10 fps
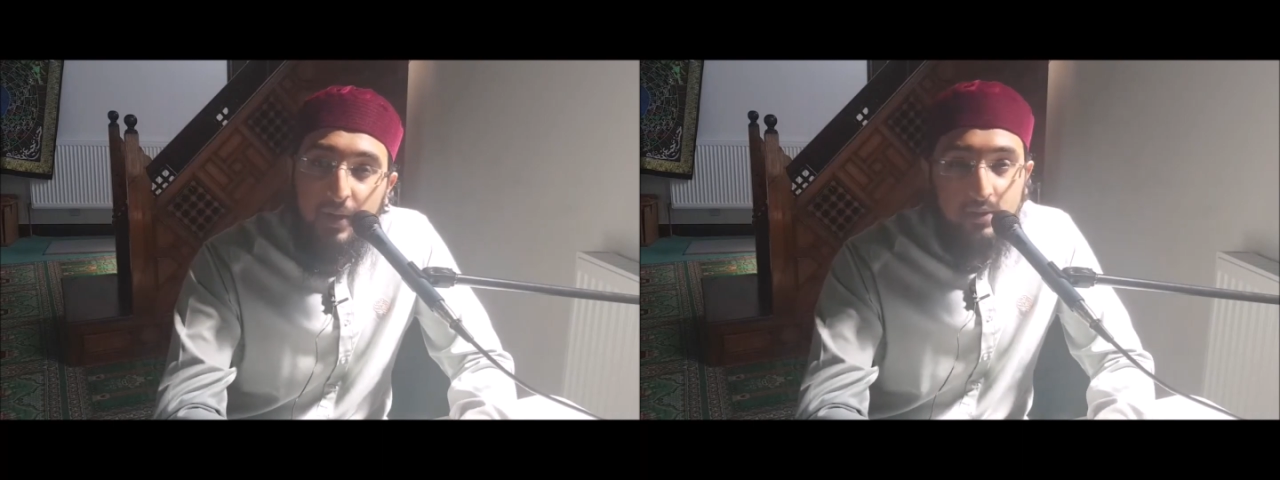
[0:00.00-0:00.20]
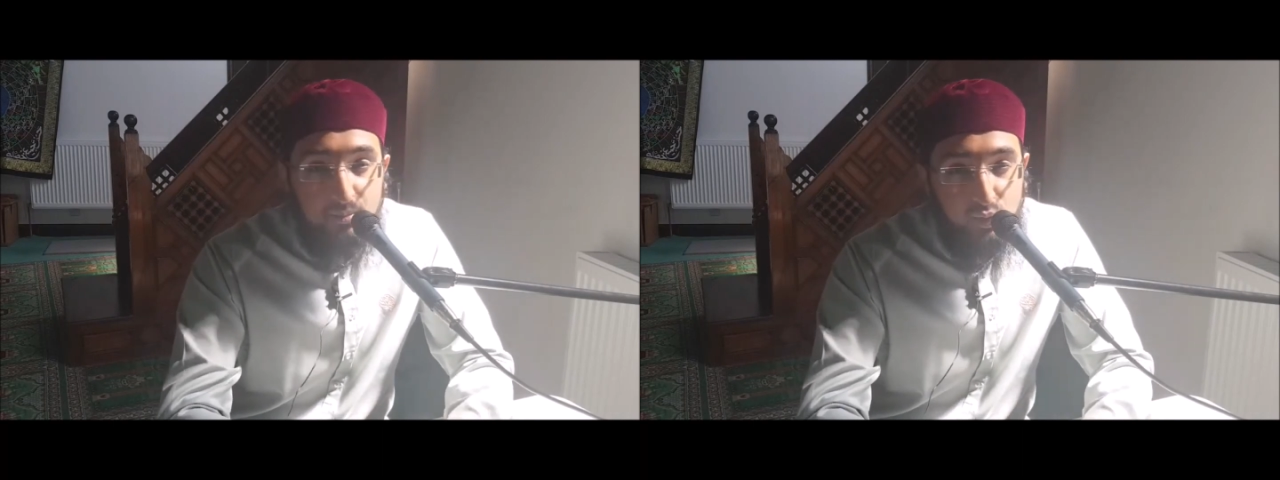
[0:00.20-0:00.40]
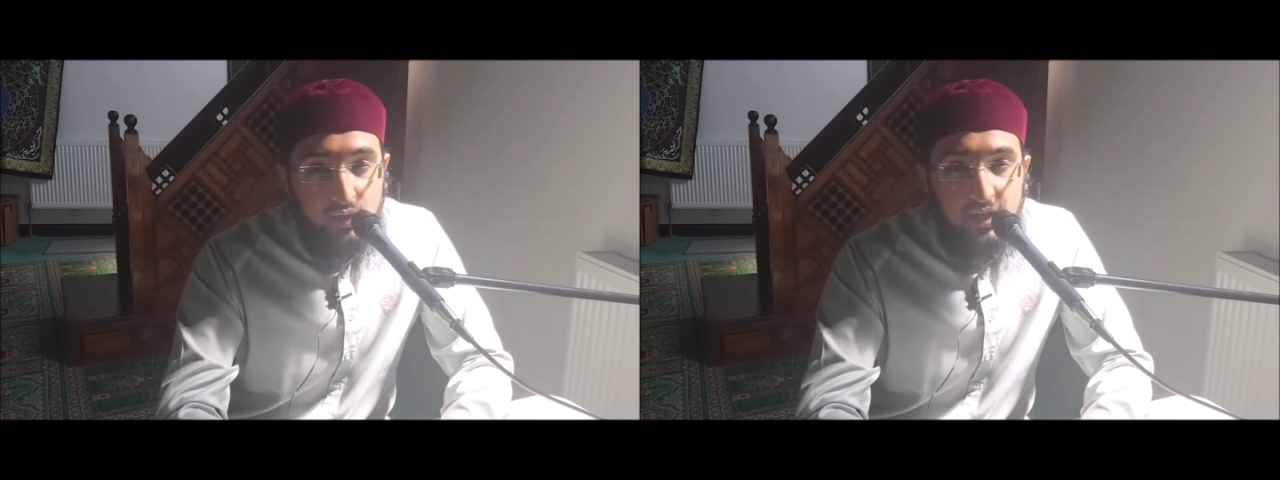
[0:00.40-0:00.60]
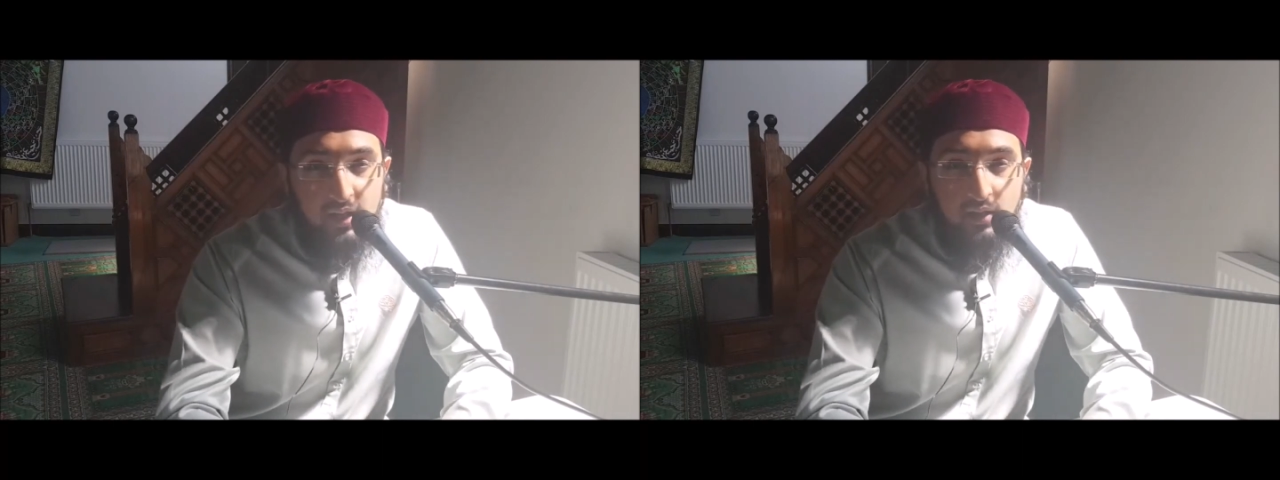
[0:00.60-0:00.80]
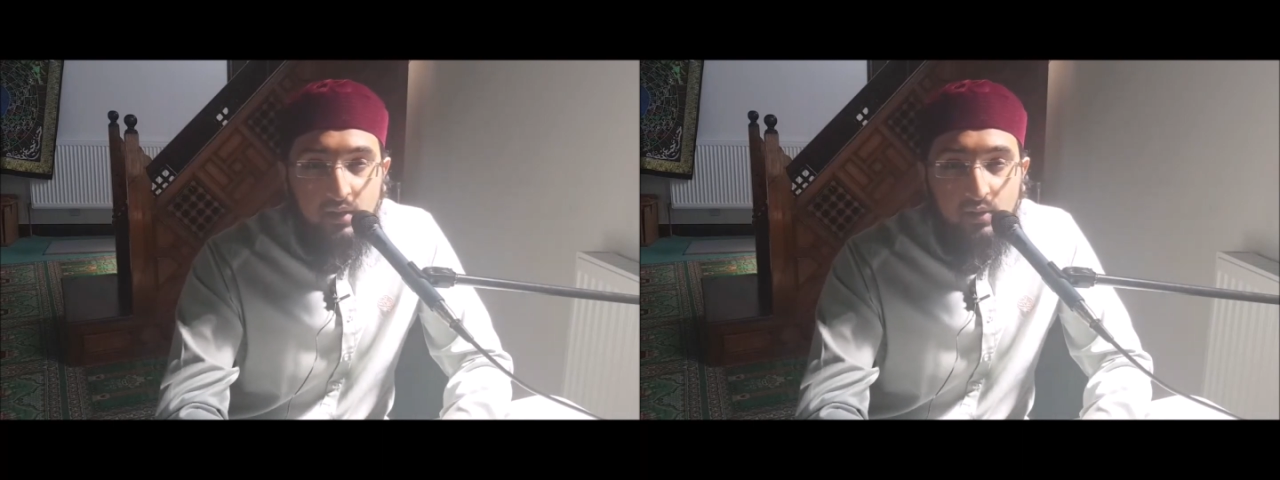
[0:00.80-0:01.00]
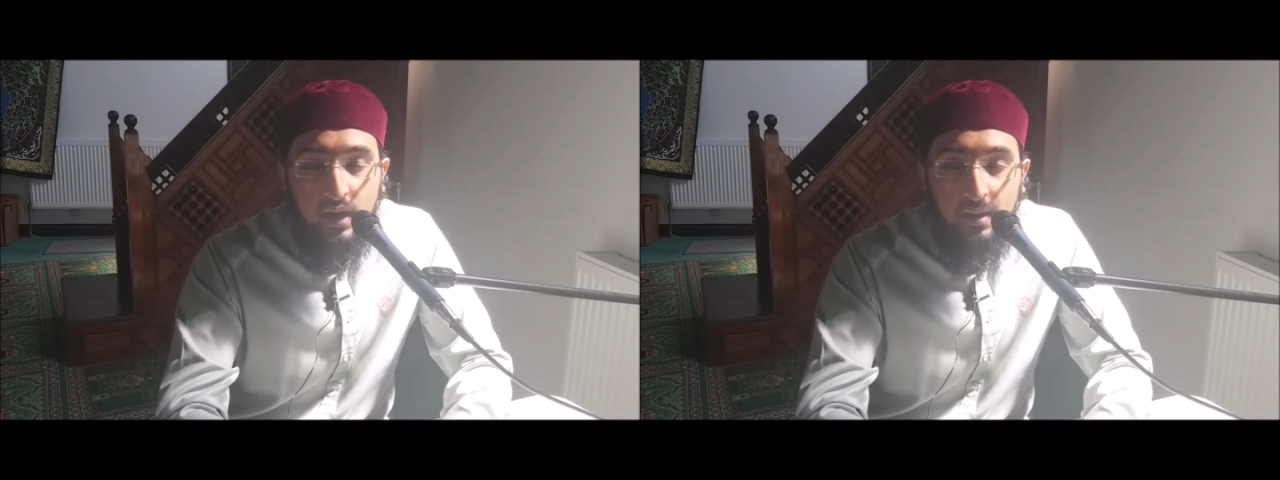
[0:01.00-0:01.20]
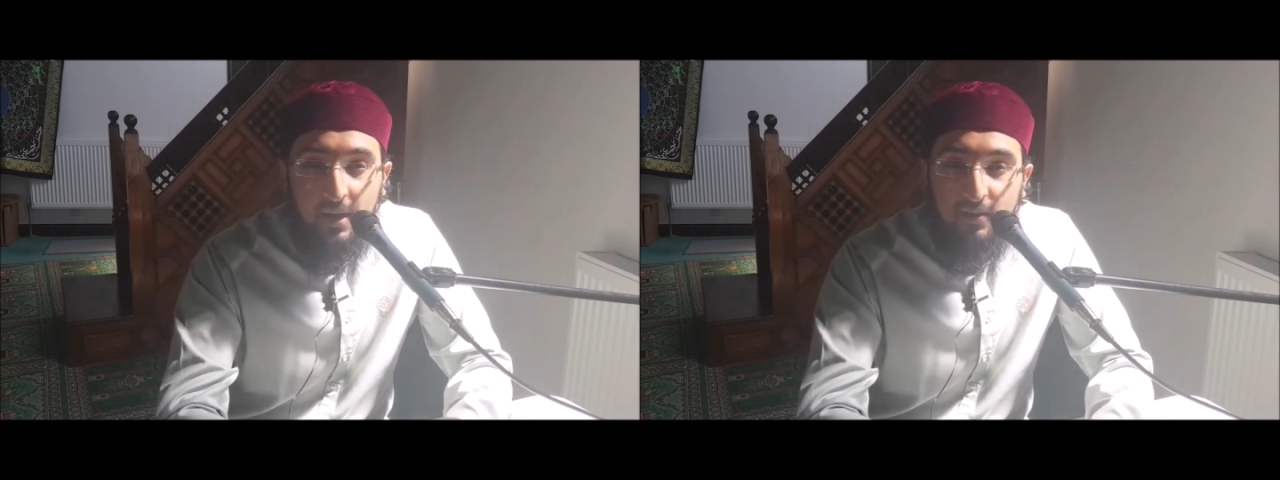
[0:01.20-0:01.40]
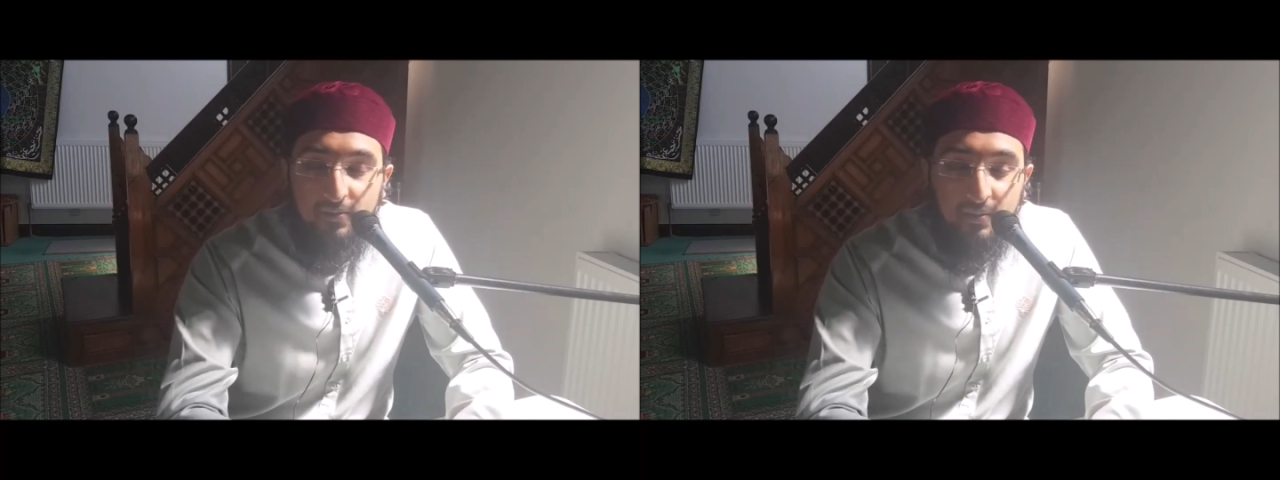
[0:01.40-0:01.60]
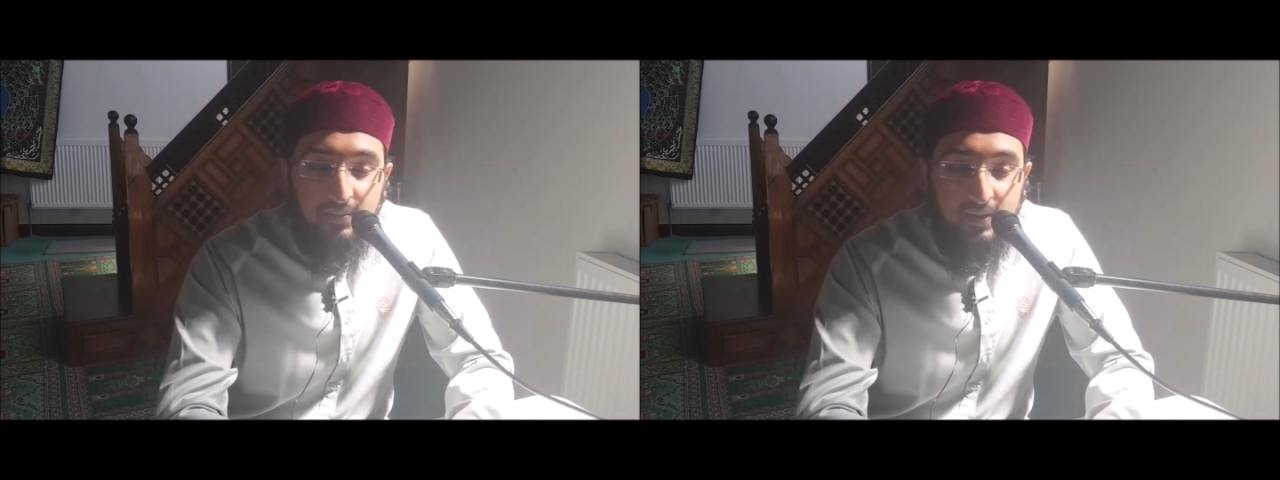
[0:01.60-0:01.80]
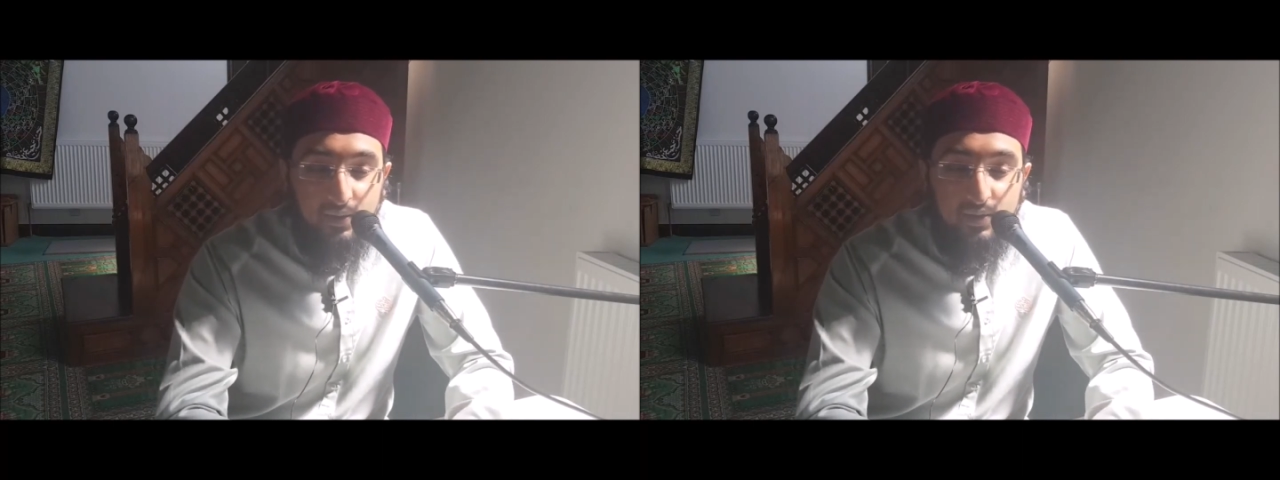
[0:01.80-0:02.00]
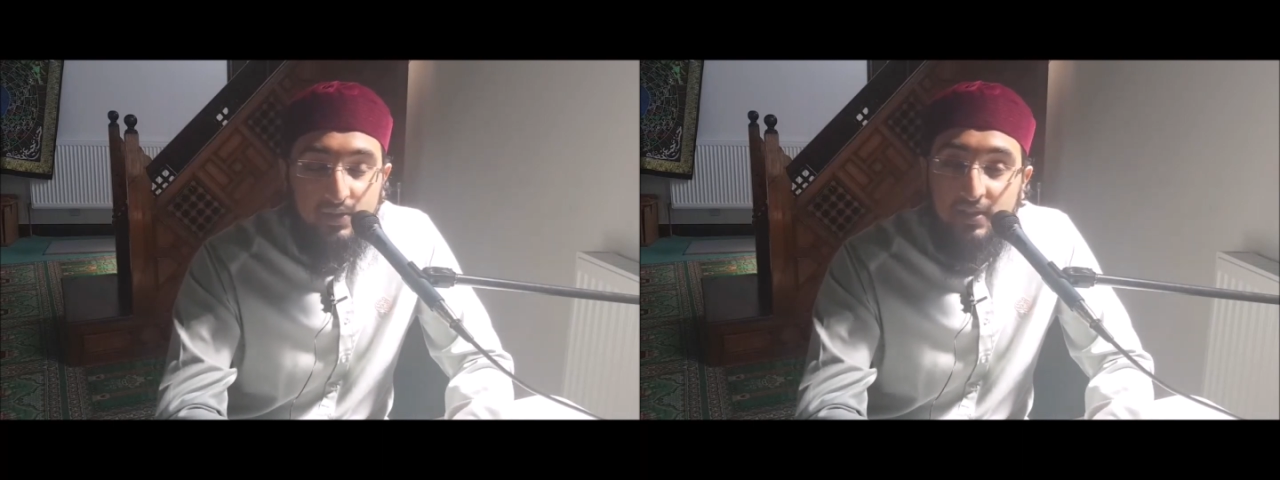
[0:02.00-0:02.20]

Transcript: maqbooleen? Am I from those